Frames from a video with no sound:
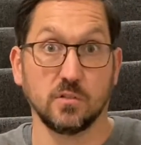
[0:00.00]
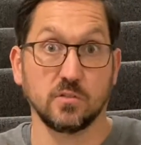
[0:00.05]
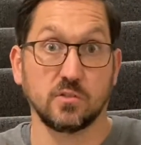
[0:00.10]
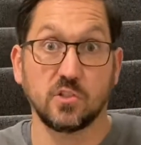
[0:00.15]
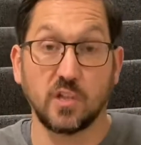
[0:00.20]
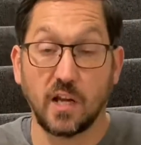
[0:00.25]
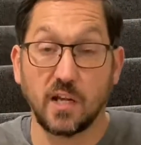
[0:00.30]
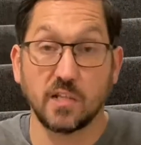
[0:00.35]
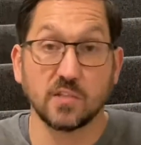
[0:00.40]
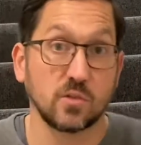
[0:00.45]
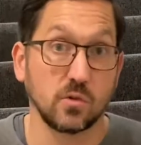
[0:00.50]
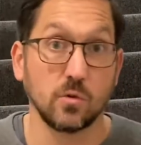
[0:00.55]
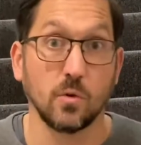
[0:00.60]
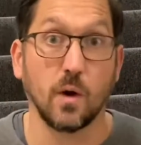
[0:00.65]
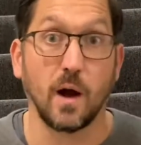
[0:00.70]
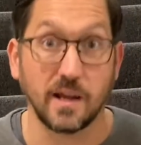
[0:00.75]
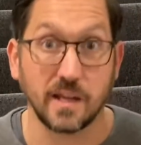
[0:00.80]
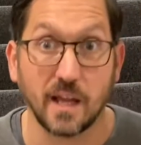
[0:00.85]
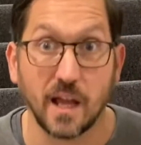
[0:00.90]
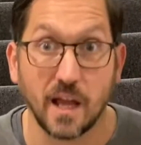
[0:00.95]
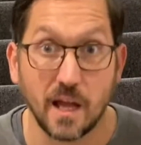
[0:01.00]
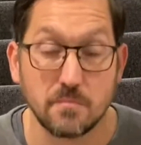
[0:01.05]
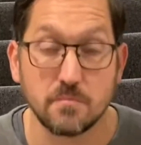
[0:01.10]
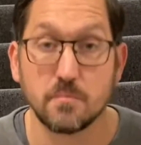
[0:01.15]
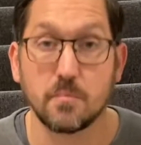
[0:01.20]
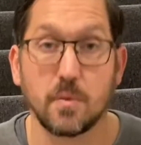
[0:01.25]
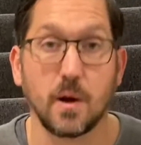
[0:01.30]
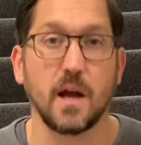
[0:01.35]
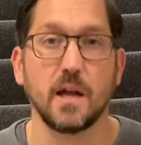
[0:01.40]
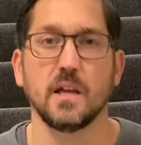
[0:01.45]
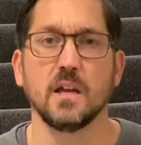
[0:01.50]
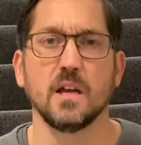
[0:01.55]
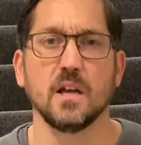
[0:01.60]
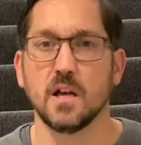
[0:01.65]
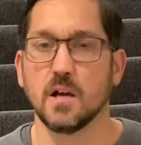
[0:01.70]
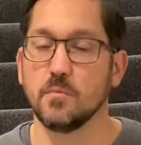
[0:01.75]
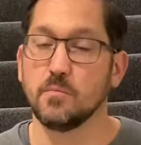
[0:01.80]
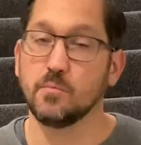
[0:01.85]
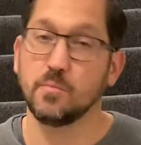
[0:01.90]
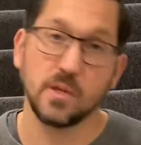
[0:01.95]
change who I am by
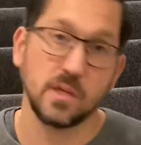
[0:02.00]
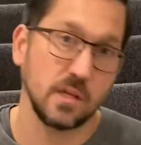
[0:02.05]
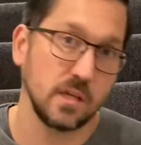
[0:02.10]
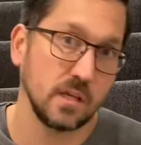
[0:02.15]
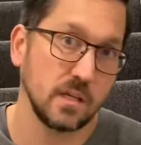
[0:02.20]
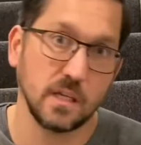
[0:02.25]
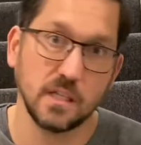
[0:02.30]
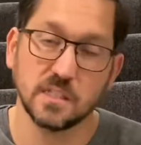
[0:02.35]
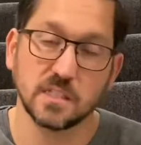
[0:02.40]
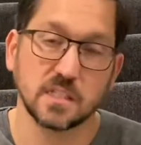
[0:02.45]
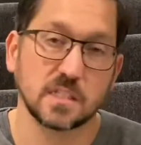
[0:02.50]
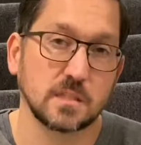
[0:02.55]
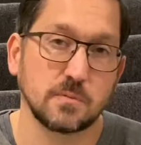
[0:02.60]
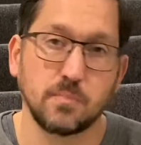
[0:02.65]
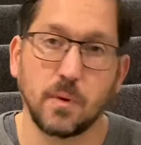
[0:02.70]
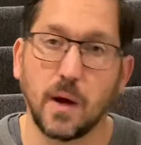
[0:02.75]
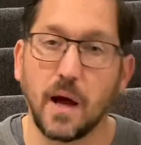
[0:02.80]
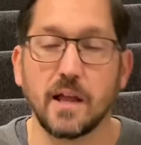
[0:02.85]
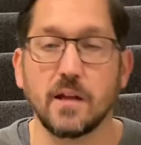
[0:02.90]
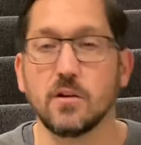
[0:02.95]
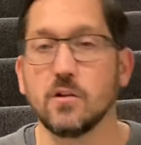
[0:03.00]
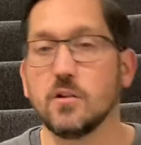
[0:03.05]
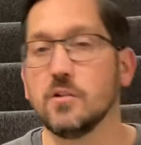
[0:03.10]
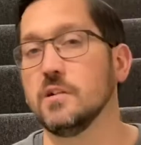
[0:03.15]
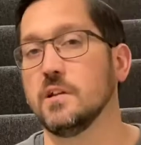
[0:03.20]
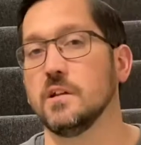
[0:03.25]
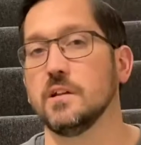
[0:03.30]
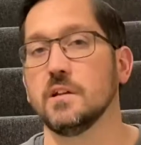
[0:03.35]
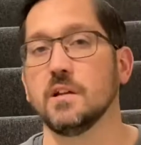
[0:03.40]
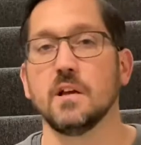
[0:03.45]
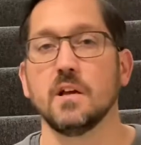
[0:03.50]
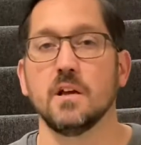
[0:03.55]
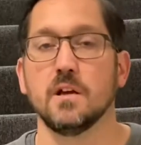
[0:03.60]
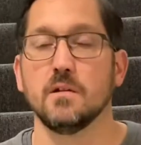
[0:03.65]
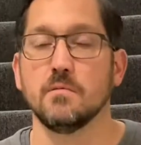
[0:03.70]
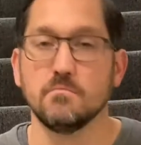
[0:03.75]
being inspired and